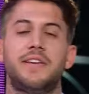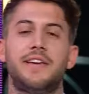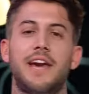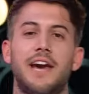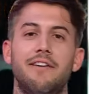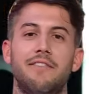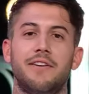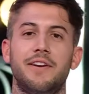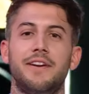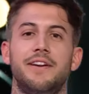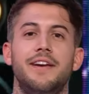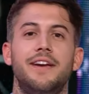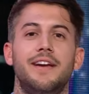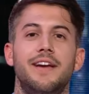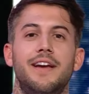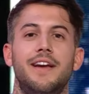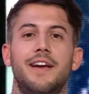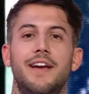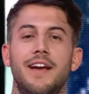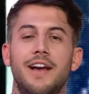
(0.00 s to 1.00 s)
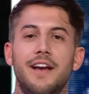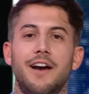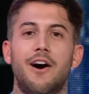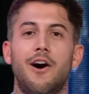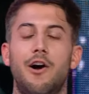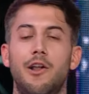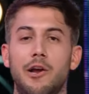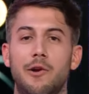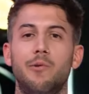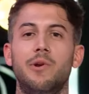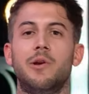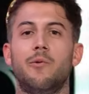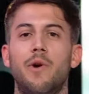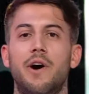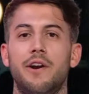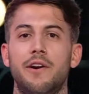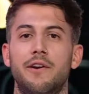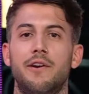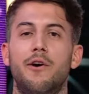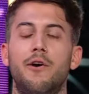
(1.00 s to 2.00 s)
Kevin. All I really
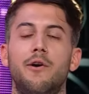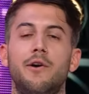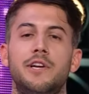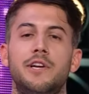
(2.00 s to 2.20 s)
want to know